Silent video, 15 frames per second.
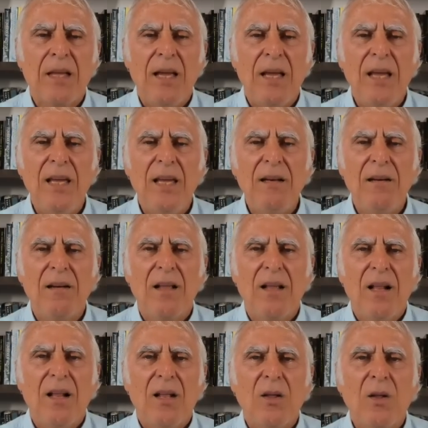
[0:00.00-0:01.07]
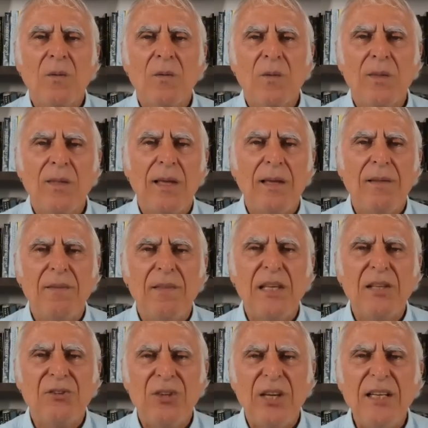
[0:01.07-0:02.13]
And
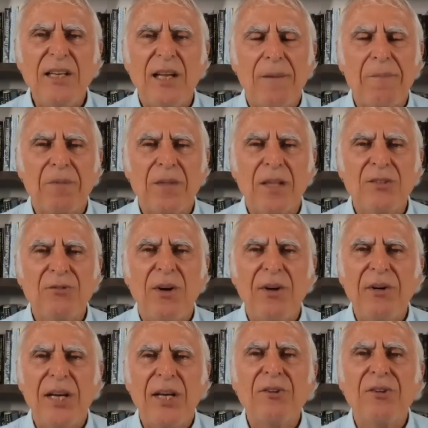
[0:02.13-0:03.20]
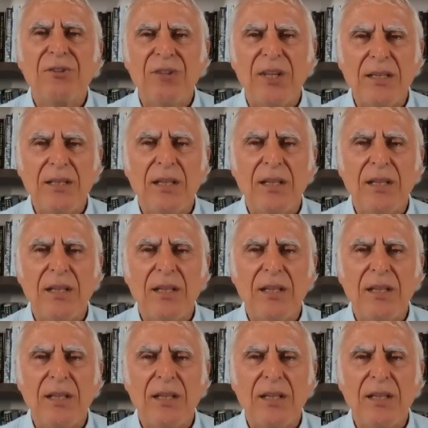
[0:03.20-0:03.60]
the agenda is very interesting.